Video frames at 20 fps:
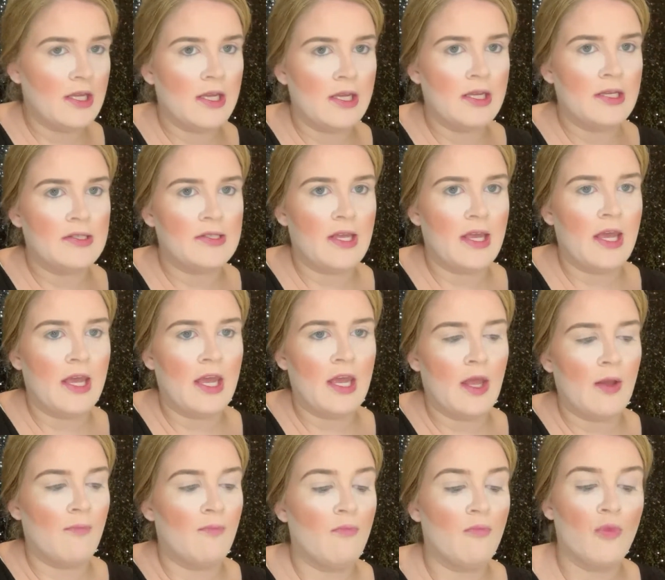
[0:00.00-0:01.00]
is
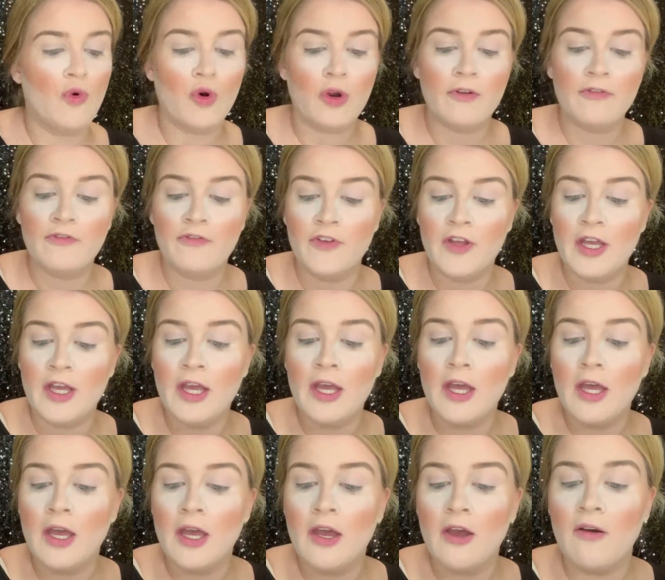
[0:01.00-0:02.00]
a
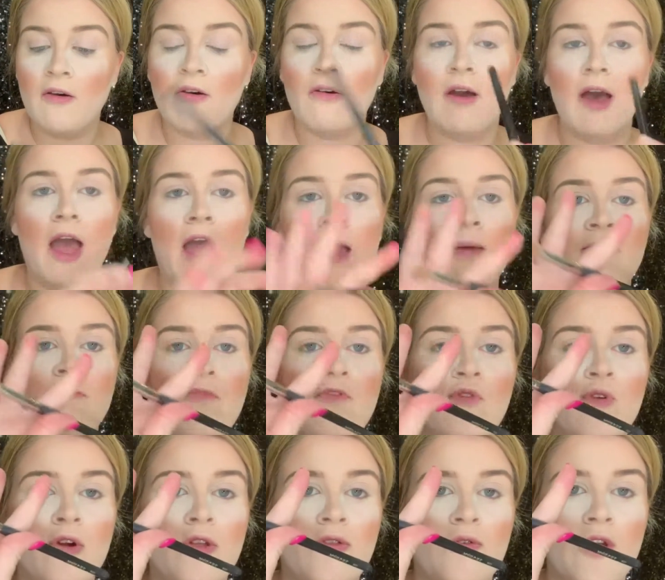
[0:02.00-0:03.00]
Morphe
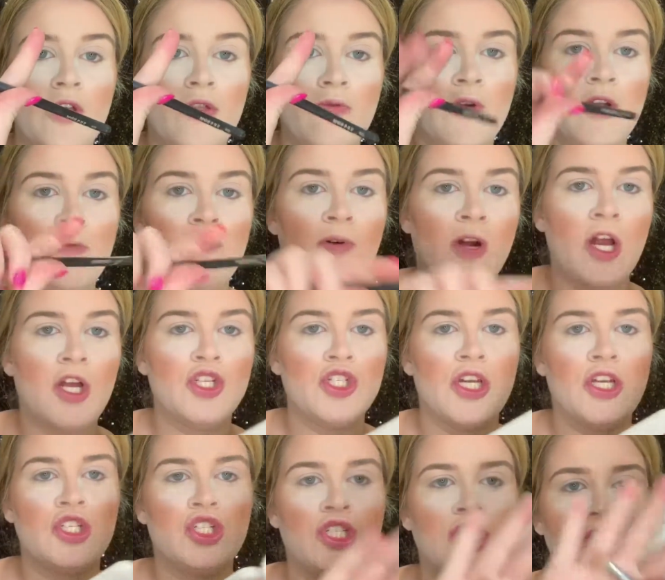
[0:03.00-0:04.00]
M433 brush.
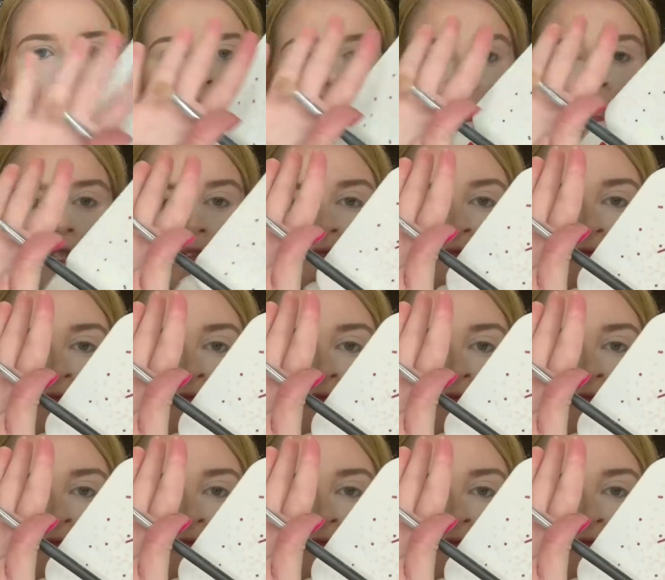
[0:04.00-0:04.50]
It's just this